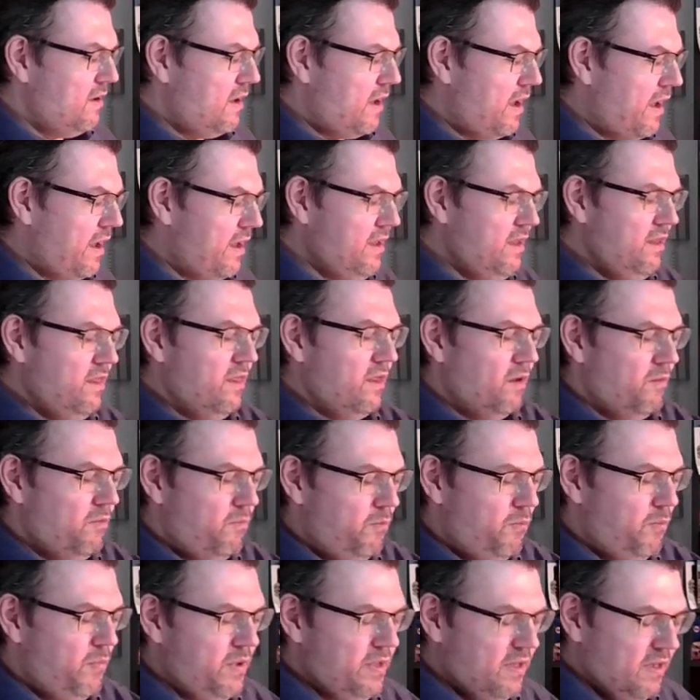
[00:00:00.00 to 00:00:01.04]
Either
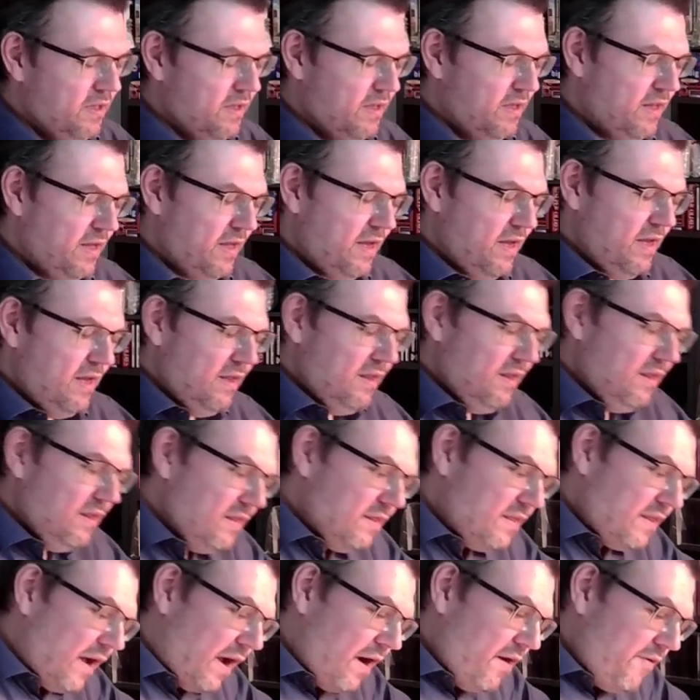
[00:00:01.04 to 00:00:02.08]
build it in
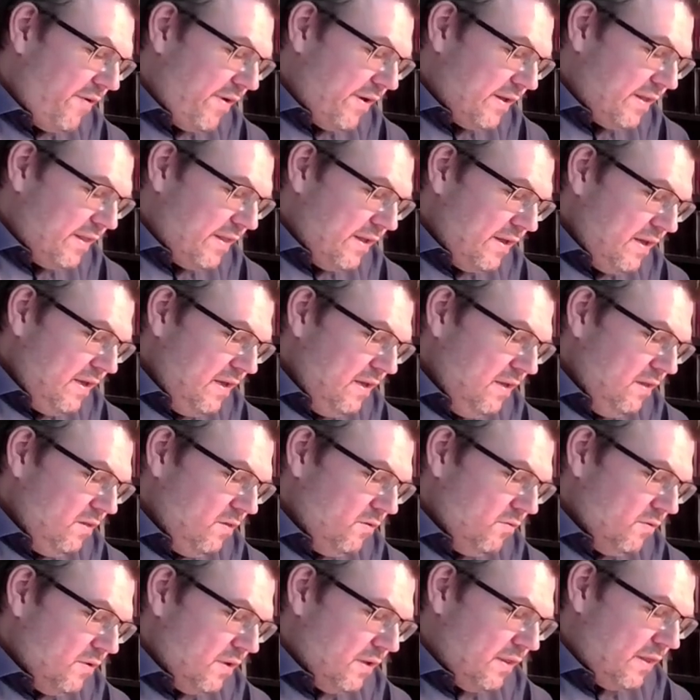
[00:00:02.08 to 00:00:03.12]
directly into
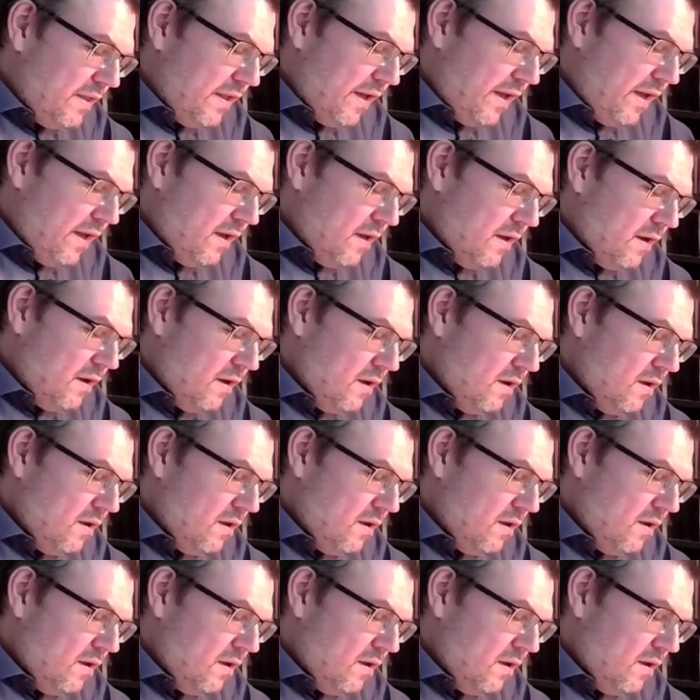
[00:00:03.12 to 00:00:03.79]
the tank